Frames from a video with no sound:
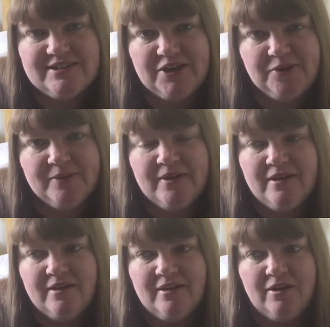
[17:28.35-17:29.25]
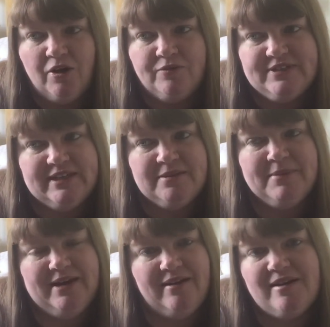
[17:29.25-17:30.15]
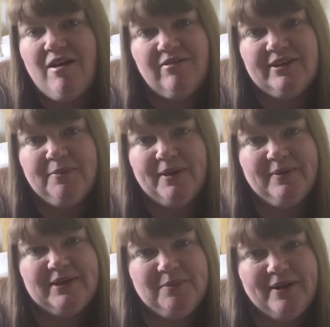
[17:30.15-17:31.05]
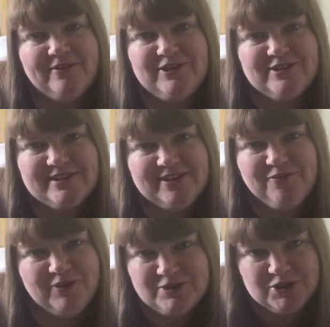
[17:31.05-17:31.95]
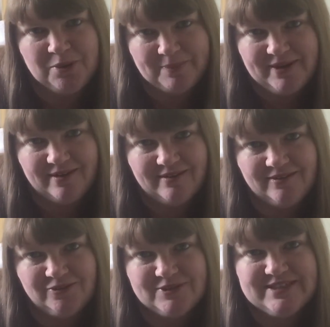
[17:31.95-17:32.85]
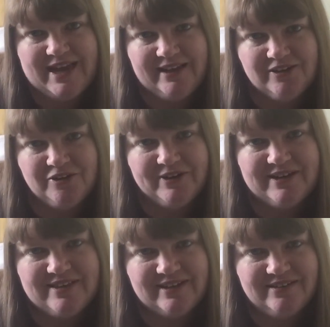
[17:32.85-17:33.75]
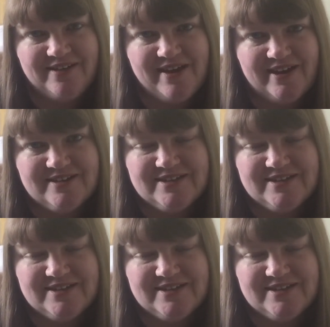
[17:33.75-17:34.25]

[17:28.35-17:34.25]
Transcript: So obviously at the minute I can't go out anywhere and use like a photocopier or a scanner or anything like that.